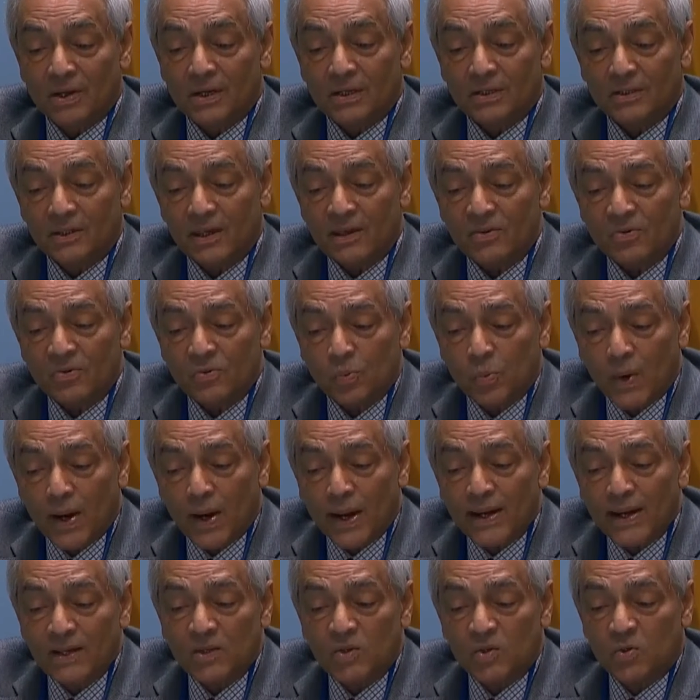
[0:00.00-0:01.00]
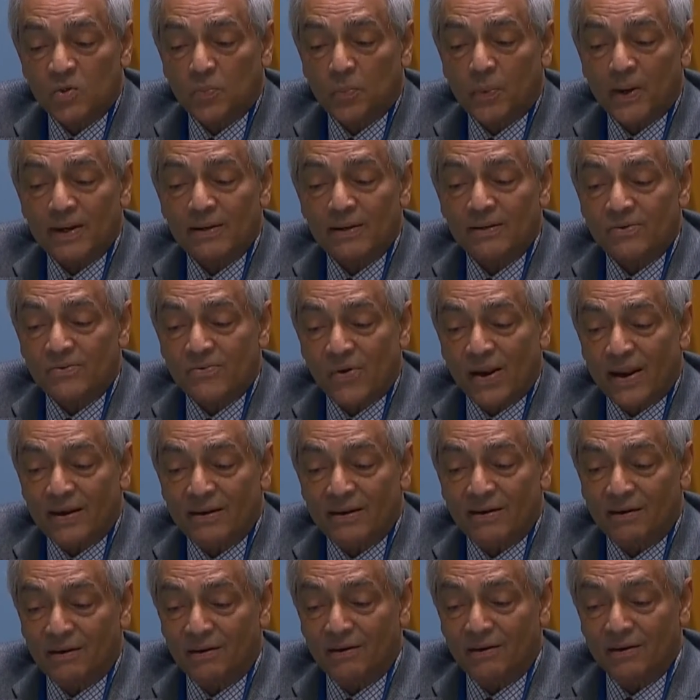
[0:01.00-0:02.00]
This widespread
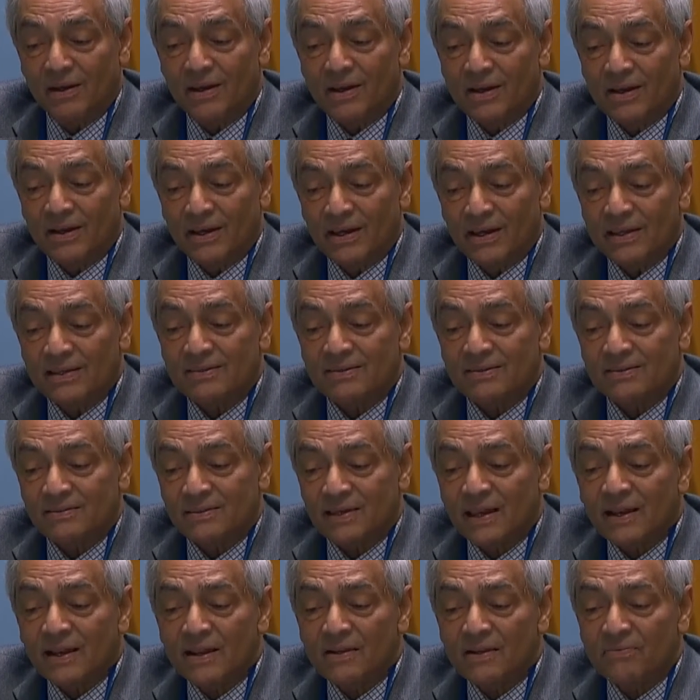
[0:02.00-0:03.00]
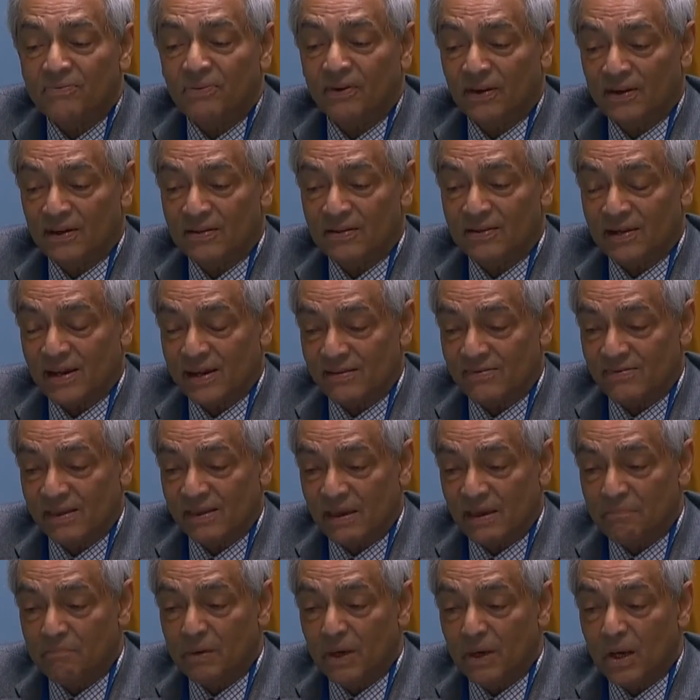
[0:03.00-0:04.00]
trend is significant, I
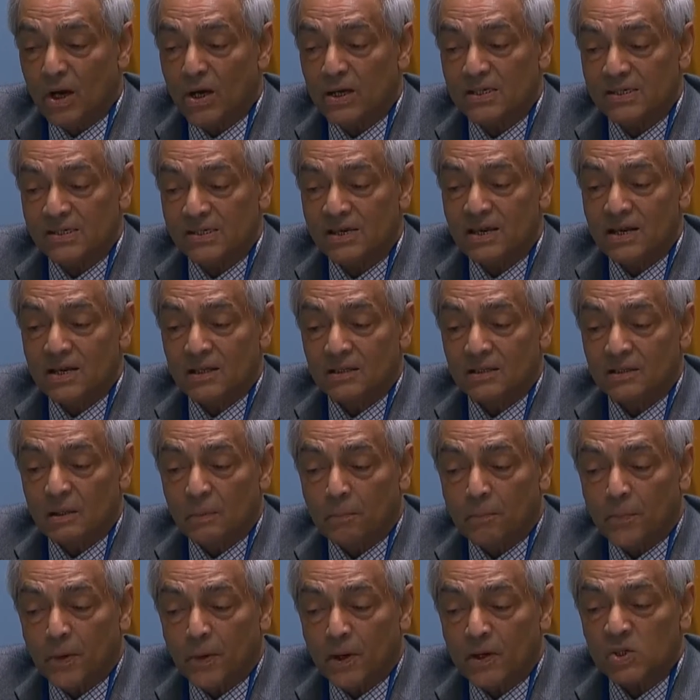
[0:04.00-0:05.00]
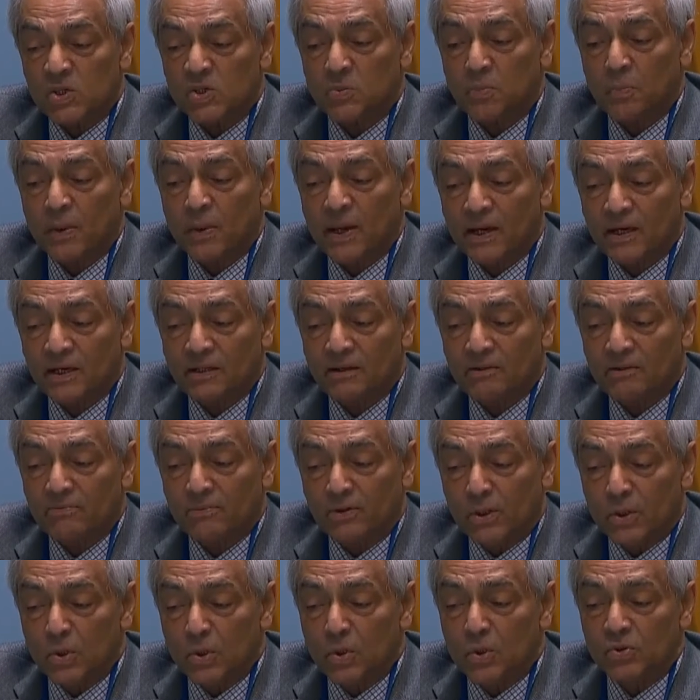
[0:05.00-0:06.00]
say, because the prospect of
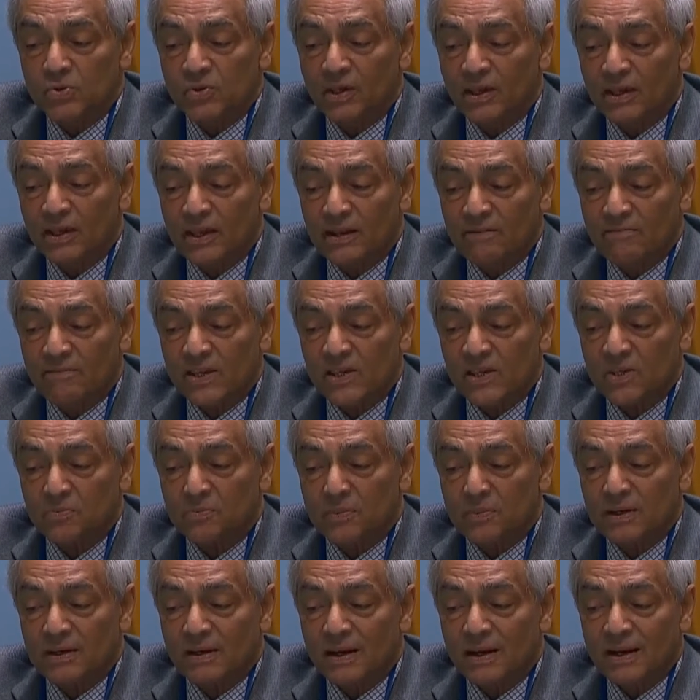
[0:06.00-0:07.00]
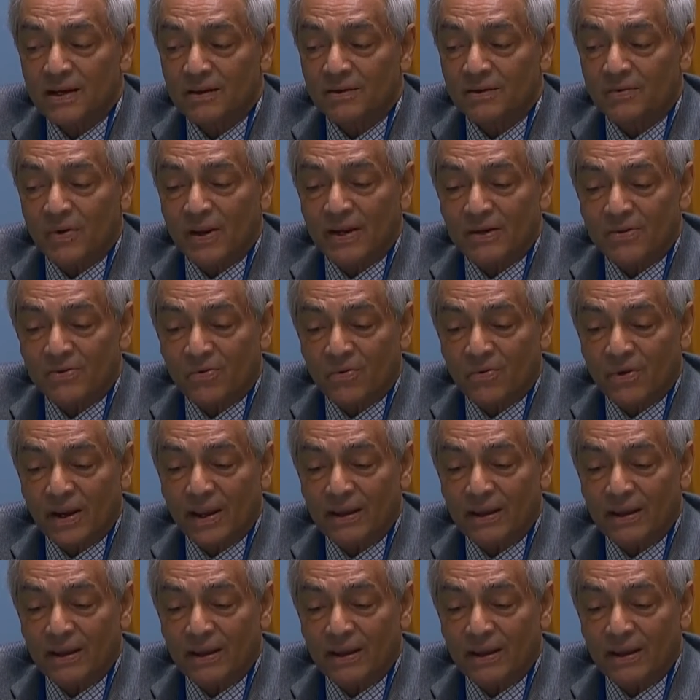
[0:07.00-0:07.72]
losing investment grade